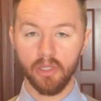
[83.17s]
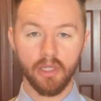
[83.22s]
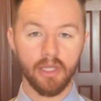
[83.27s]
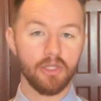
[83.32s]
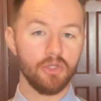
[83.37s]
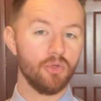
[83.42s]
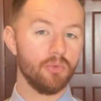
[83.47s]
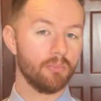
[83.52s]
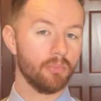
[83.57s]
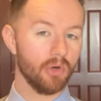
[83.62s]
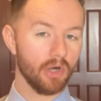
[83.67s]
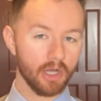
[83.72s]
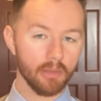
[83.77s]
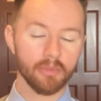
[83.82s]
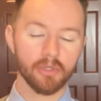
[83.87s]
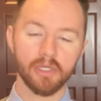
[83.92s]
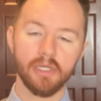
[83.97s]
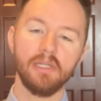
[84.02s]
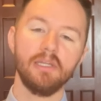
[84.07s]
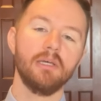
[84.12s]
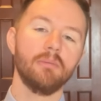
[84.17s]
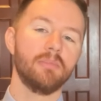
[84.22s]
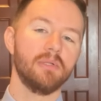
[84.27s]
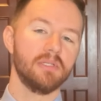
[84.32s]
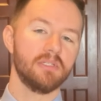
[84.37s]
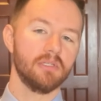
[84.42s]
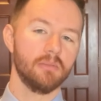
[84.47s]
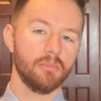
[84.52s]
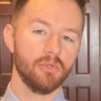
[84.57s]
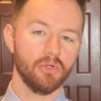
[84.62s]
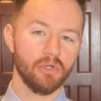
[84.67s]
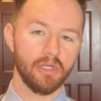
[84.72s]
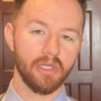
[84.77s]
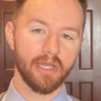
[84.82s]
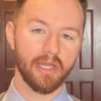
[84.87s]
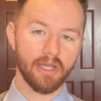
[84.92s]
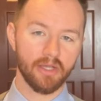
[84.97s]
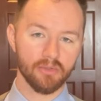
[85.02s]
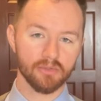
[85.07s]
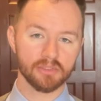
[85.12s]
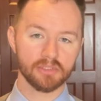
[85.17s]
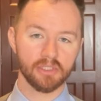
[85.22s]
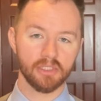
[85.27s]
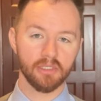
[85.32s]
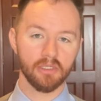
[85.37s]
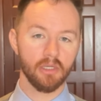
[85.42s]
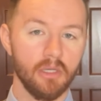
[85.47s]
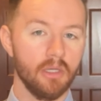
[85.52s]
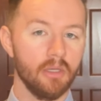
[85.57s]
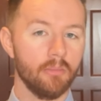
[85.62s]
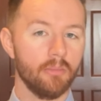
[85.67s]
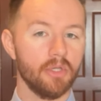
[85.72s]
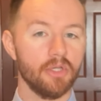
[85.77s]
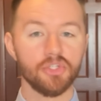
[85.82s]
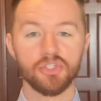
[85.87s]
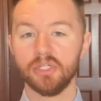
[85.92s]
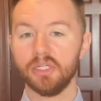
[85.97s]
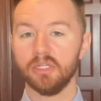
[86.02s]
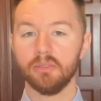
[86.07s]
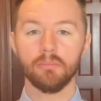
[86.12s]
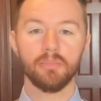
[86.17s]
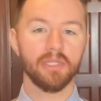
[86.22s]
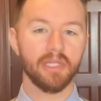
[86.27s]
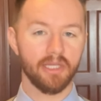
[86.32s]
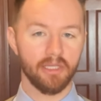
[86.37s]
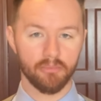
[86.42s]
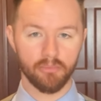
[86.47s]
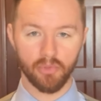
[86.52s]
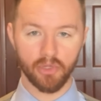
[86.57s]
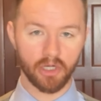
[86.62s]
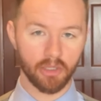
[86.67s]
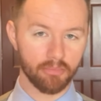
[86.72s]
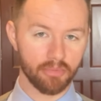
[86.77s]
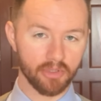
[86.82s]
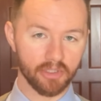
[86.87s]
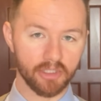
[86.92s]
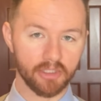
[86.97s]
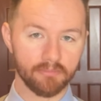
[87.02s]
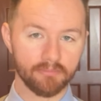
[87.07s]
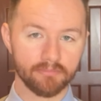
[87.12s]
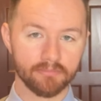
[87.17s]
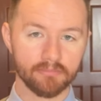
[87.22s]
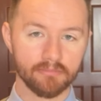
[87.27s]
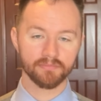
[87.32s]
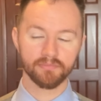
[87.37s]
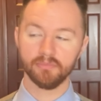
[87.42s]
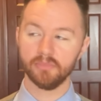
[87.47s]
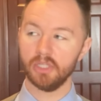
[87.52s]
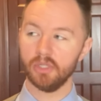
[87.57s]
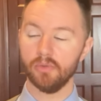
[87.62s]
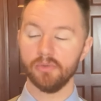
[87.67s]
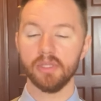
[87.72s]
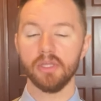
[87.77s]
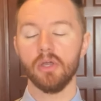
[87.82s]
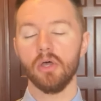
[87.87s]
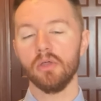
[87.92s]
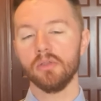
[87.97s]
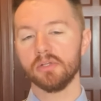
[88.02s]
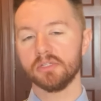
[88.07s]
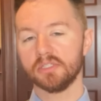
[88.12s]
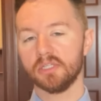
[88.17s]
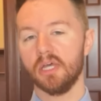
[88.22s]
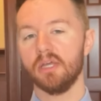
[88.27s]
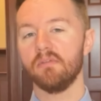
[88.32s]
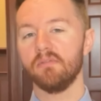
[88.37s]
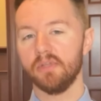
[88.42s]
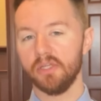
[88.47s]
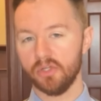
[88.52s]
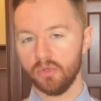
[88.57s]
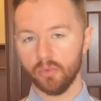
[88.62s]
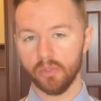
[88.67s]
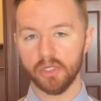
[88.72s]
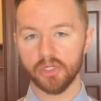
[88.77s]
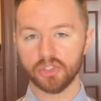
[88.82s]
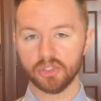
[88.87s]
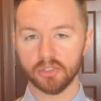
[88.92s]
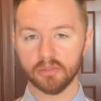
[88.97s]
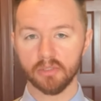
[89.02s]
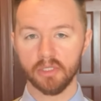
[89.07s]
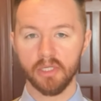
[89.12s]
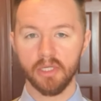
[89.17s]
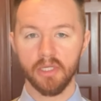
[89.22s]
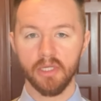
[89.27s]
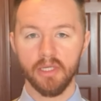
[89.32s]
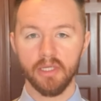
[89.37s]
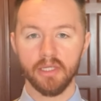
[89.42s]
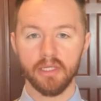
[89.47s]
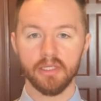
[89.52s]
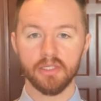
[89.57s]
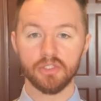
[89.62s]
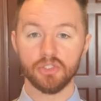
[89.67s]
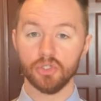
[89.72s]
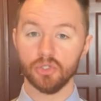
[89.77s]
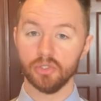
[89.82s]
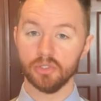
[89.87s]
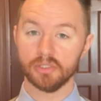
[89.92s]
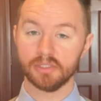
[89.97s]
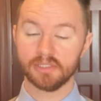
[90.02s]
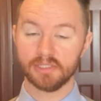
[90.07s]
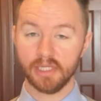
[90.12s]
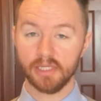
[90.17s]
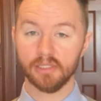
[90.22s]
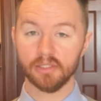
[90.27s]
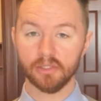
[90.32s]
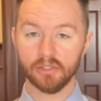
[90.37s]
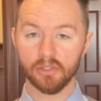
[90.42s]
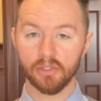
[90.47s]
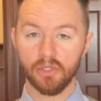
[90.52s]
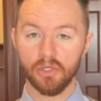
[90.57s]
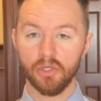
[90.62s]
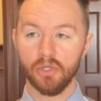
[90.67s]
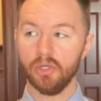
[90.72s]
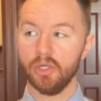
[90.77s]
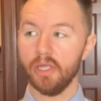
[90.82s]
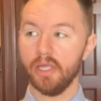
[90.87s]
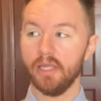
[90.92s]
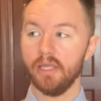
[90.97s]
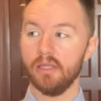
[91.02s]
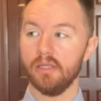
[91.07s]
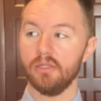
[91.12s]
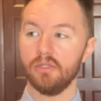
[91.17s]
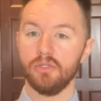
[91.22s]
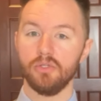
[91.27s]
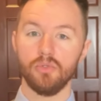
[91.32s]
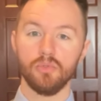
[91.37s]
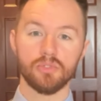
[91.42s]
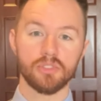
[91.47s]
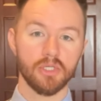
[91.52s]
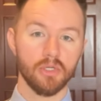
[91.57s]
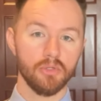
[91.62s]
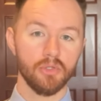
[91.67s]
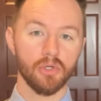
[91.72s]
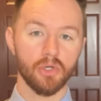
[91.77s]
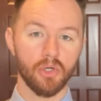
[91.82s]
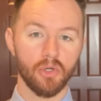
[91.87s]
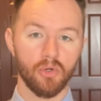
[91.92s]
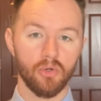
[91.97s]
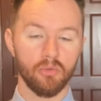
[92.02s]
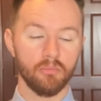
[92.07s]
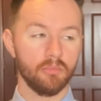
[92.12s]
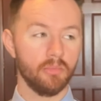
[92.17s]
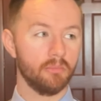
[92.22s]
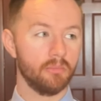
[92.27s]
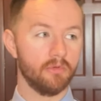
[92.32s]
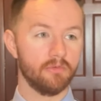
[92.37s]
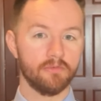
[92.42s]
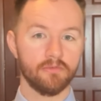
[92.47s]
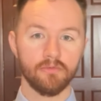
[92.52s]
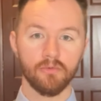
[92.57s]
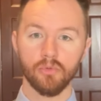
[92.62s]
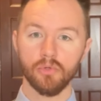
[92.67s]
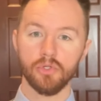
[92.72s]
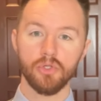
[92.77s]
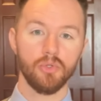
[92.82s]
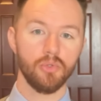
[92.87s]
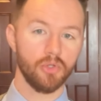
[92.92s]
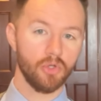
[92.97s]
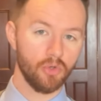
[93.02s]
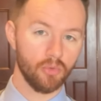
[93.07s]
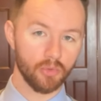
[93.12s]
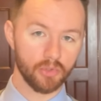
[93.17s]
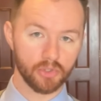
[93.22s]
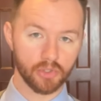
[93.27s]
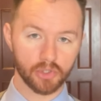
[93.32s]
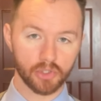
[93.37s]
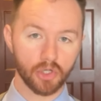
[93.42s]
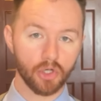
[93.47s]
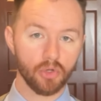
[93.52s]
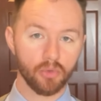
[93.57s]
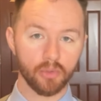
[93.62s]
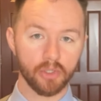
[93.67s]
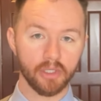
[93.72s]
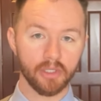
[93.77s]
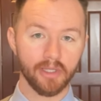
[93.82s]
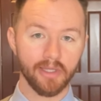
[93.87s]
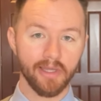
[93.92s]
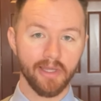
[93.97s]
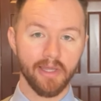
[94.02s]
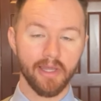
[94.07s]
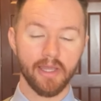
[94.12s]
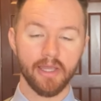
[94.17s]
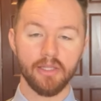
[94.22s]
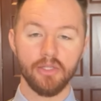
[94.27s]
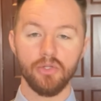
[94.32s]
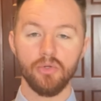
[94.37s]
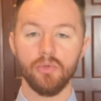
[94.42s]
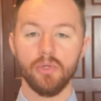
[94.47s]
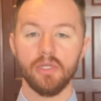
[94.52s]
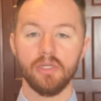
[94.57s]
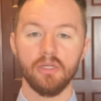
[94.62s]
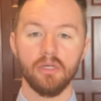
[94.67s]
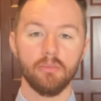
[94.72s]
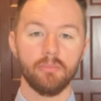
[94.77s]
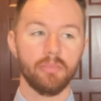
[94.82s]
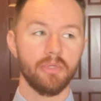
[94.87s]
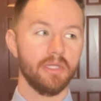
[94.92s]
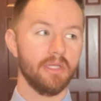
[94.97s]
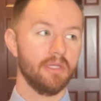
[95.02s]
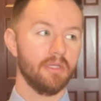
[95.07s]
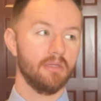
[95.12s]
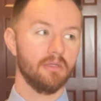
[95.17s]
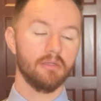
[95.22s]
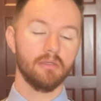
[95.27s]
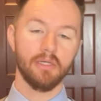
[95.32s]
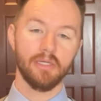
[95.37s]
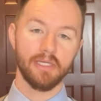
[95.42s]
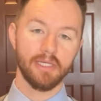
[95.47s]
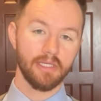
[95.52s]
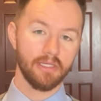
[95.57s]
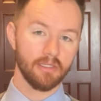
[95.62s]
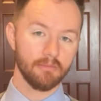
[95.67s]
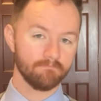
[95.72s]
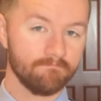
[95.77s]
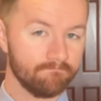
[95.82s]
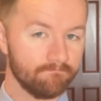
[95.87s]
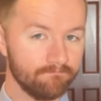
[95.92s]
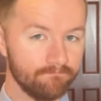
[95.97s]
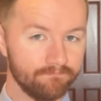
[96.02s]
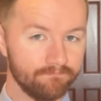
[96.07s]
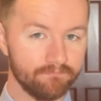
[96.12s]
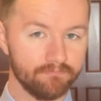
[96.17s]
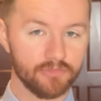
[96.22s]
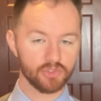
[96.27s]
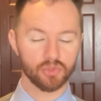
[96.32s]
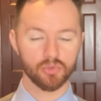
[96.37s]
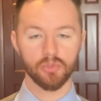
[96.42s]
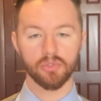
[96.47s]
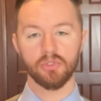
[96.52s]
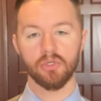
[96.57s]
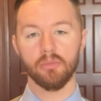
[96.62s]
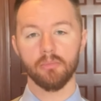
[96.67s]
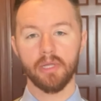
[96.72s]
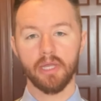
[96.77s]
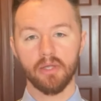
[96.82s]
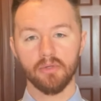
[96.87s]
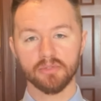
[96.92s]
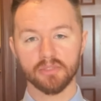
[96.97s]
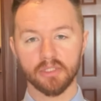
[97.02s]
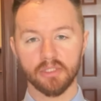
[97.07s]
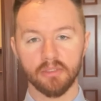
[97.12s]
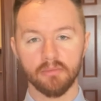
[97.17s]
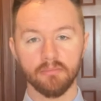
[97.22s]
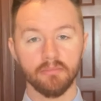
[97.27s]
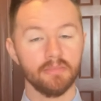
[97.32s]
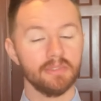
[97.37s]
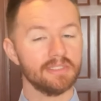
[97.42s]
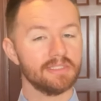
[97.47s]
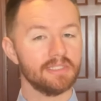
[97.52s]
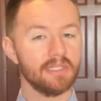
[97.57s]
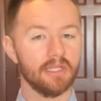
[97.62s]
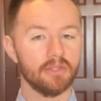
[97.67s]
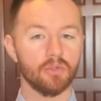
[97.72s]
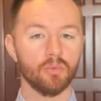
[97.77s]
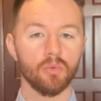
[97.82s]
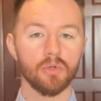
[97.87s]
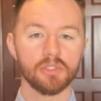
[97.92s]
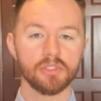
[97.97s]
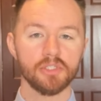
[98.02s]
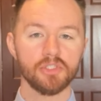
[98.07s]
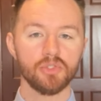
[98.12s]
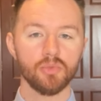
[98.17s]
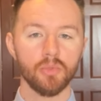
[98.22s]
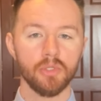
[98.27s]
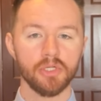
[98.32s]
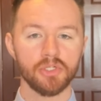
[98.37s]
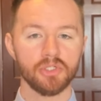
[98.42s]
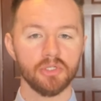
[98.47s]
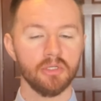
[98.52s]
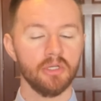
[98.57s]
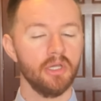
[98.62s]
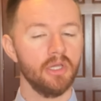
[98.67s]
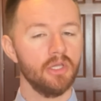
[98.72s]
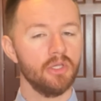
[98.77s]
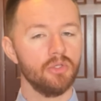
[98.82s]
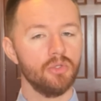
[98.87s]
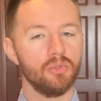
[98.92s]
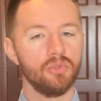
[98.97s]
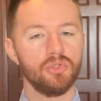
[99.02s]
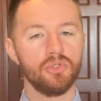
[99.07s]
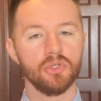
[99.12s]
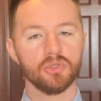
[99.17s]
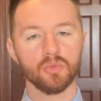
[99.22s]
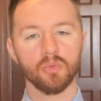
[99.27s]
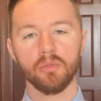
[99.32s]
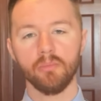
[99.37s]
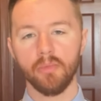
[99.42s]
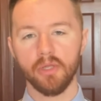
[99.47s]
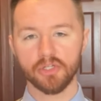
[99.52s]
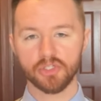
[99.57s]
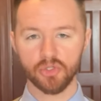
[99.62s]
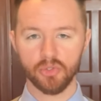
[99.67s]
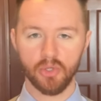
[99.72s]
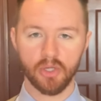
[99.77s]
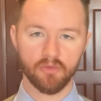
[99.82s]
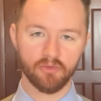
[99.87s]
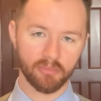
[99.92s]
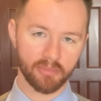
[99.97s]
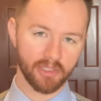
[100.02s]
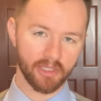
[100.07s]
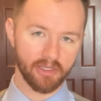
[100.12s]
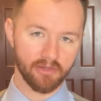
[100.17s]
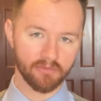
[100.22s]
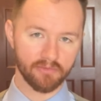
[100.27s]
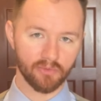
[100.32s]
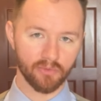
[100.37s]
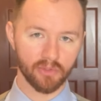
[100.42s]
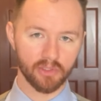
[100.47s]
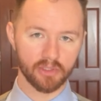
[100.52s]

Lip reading: And you're probably going to end up in temporary housing because you didn't plan properly. Now, the other side of the equation is you're a seller and you sell your home before you know where you're going and you end up in, again, short-term housing. It's not the worst situation. You just want to make sure you have a plan for